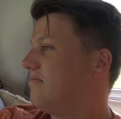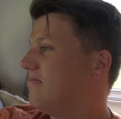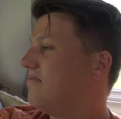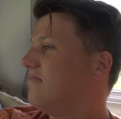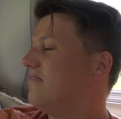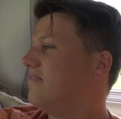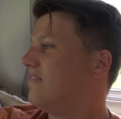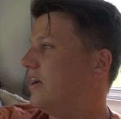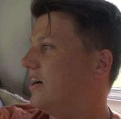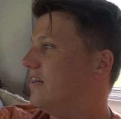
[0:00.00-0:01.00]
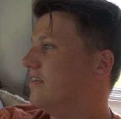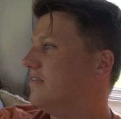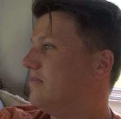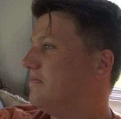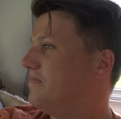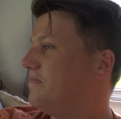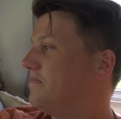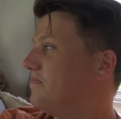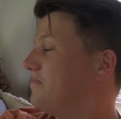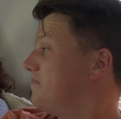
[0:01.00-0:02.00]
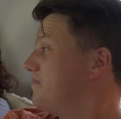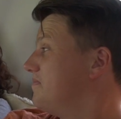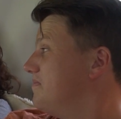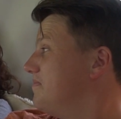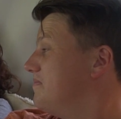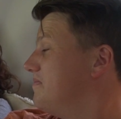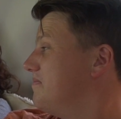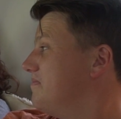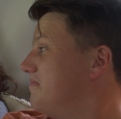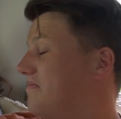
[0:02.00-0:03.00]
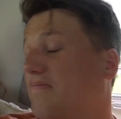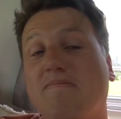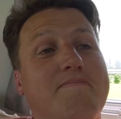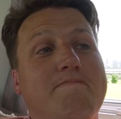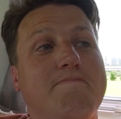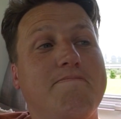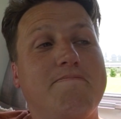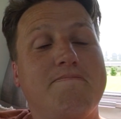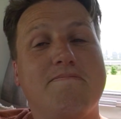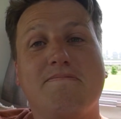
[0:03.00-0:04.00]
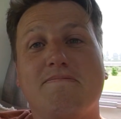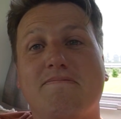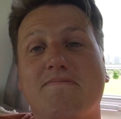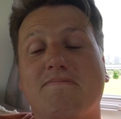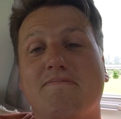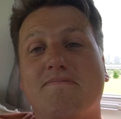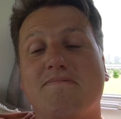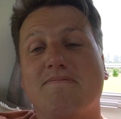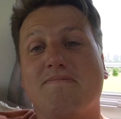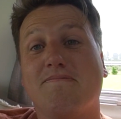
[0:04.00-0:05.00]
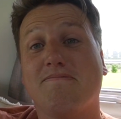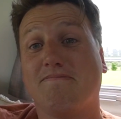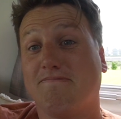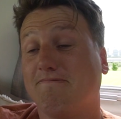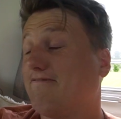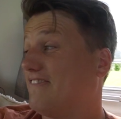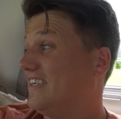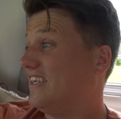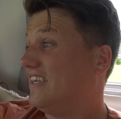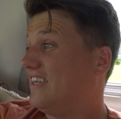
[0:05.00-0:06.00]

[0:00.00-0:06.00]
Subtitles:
The person shown says nothing.